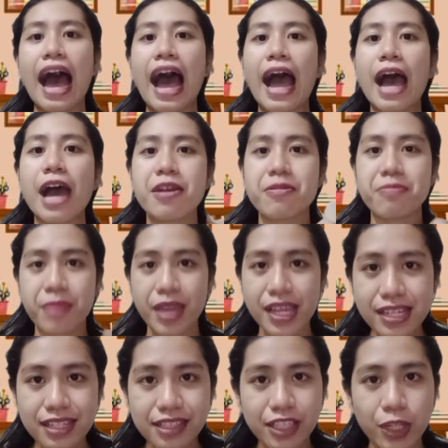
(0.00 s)
I
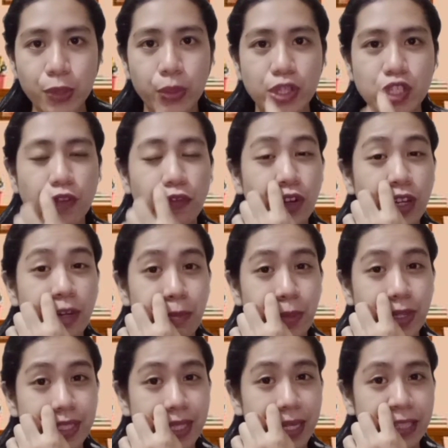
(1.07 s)
made a sandwich for the
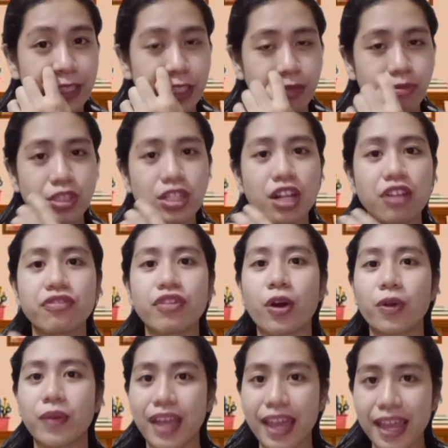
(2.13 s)
president himself,
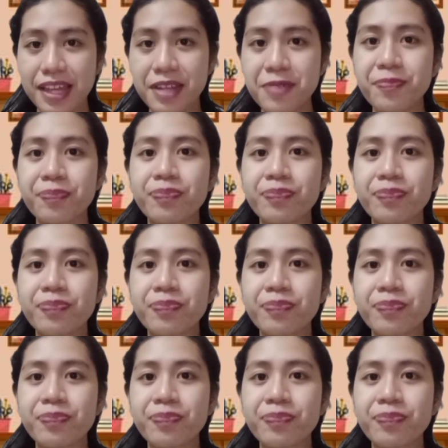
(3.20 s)
okay?